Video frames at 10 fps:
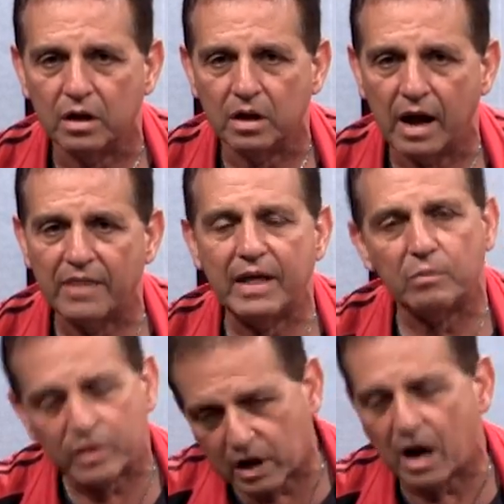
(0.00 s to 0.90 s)
And then
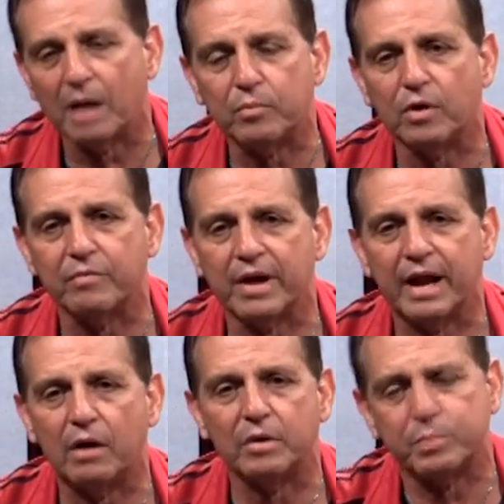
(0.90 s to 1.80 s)
when the cardboard ran
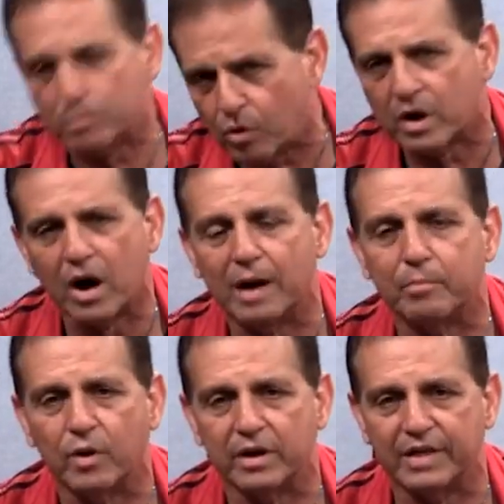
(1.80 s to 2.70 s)
out, we put more
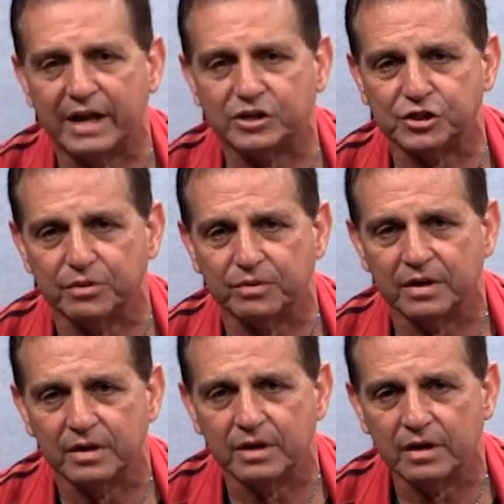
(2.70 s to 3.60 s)
cardboard in that shoe.
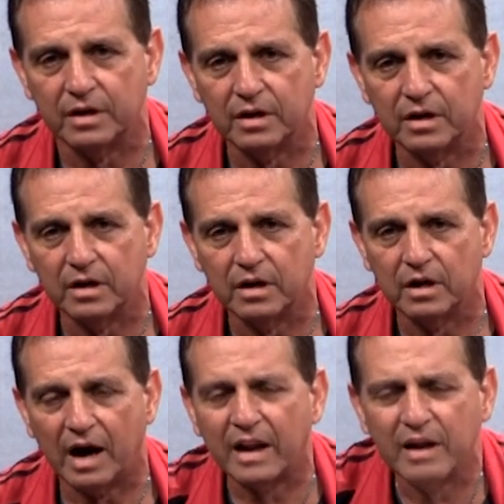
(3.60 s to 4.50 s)

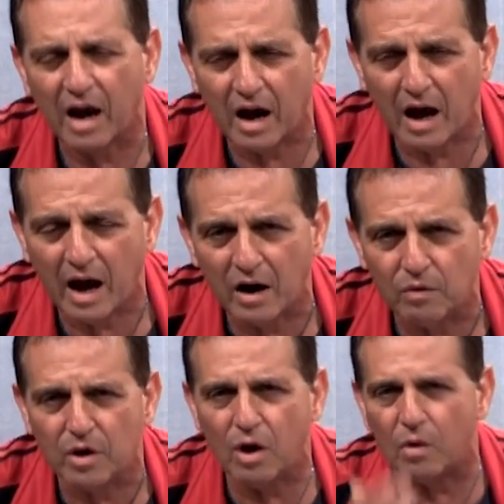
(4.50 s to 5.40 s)
I
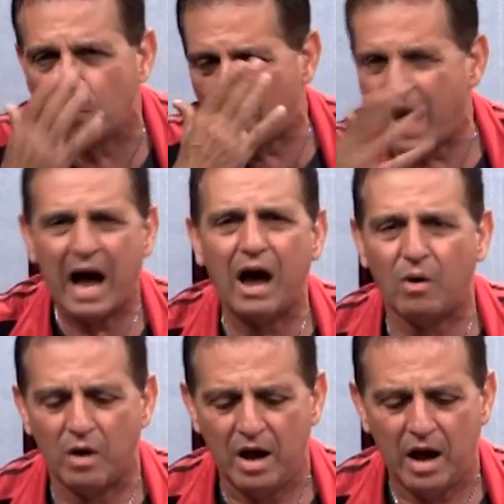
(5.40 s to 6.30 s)
don't know
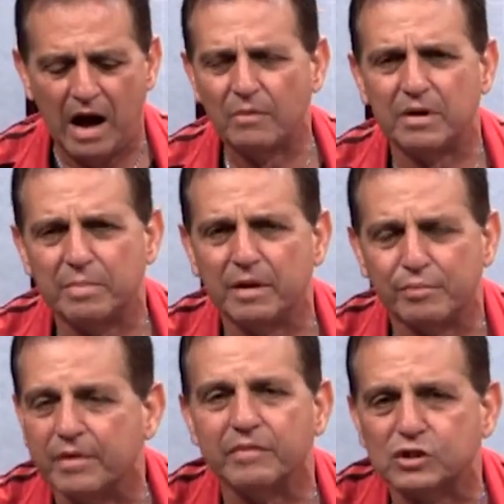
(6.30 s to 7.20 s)
how I would have been a
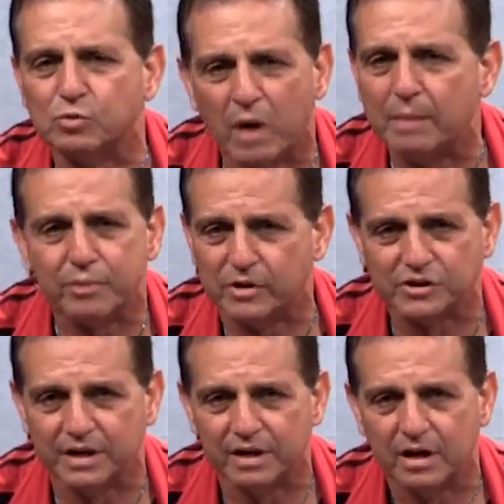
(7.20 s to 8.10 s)
privileged white
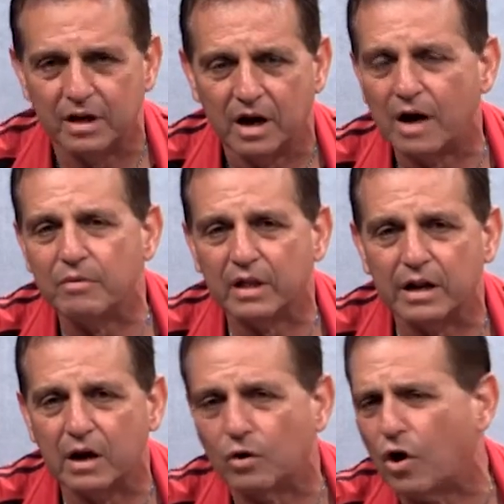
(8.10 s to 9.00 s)
person. I really
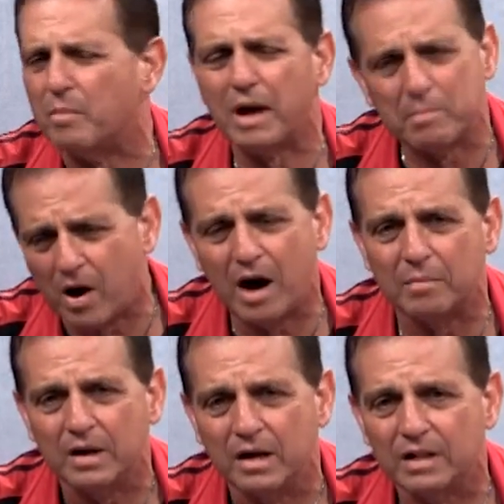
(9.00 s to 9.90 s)
don't. Or my
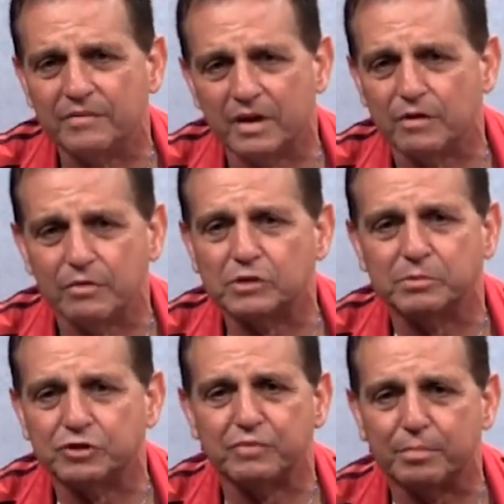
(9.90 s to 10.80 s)
mom living in the
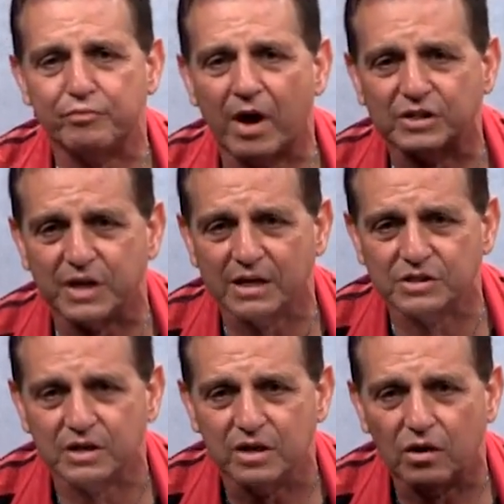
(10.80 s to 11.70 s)
Richmond Street
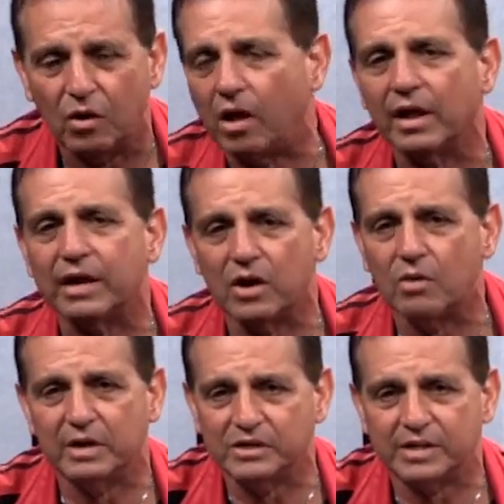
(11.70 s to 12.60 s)
projects. All I
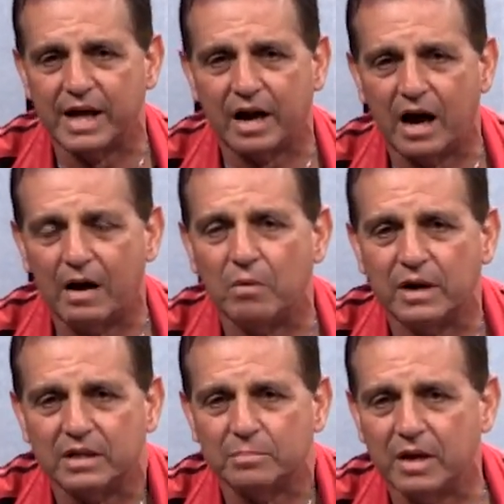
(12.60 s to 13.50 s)
know is that I
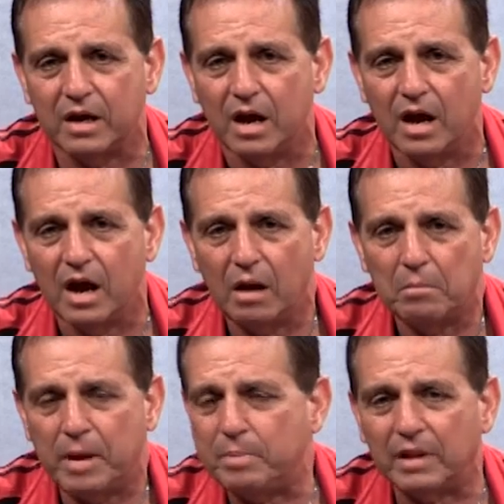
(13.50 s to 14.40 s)
wanted to be
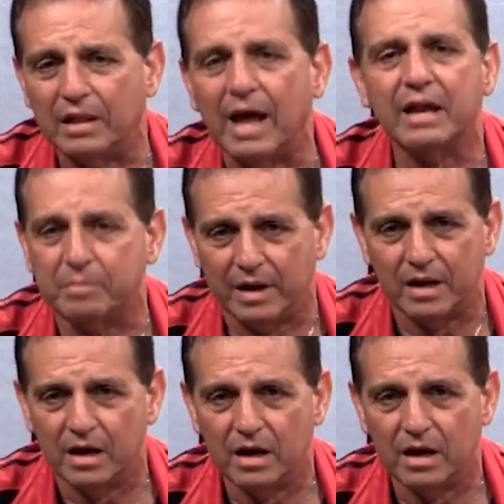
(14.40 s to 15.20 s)
people are like me.